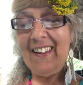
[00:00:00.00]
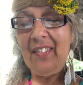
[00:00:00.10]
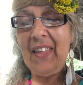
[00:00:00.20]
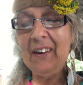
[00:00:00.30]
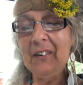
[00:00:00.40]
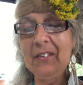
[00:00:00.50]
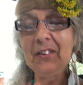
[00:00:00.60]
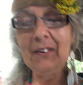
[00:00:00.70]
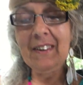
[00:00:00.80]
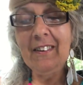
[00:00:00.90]
They
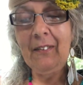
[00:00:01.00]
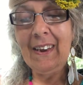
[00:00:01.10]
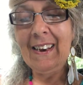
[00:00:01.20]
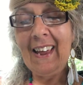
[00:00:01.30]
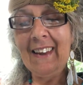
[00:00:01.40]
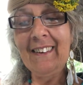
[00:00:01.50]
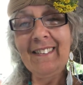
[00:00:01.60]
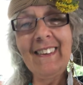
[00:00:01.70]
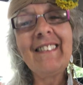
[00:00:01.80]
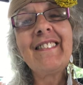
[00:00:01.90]
also intervene and
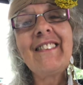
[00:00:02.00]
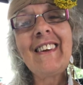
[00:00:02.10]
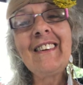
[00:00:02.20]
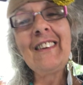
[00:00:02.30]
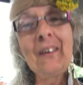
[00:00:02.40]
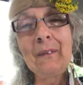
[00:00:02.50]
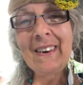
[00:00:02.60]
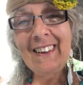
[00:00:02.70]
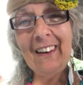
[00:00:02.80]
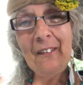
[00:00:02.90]
assist in
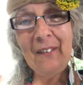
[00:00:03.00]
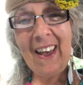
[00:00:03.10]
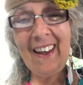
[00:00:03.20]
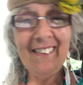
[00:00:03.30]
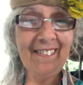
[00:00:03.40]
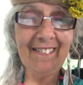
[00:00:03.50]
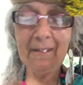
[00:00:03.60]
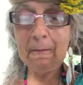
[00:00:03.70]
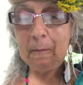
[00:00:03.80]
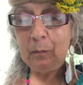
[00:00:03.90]
human affairs.
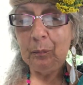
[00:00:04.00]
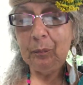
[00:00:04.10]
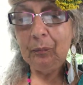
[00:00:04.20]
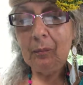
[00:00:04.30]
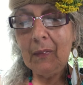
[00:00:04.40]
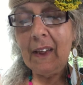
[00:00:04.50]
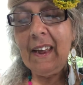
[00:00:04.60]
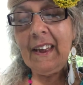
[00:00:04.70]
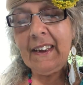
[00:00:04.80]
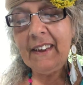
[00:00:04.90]

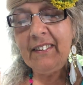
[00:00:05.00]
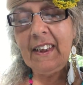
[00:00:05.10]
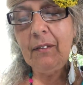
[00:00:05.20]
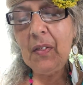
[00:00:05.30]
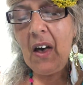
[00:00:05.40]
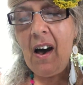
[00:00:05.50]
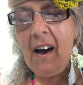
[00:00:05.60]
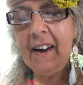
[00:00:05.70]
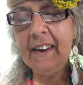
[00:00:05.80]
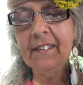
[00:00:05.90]
Yet even the
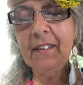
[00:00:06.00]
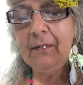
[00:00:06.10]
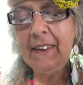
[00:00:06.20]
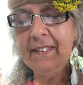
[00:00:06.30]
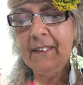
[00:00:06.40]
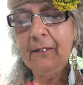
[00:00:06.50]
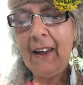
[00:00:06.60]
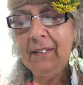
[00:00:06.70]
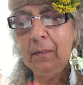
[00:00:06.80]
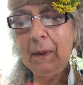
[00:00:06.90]
highest of these
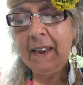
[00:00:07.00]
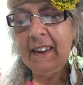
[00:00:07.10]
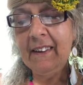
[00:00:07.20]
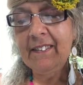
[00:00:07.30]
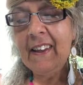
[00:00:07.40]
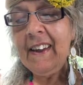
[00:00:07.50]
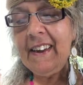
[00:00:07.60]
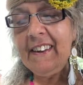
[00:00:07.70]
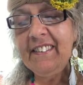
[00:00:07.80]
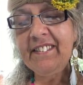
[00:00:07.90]
advanced beings
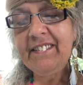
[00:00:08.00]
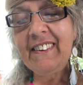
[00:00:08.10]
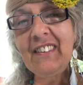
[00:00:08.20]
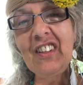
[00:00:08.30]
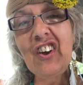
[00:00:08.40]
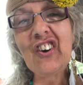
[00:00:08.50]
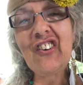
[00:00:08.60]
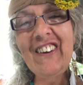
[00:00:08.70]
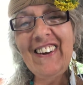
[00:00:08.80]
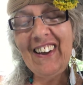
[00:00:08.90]
is still a
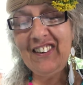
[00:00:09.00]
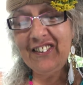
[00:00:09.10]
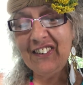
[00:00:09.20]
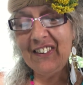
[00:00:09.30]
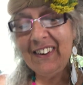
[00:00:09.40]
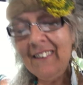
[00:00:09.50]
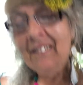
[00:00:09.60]
creation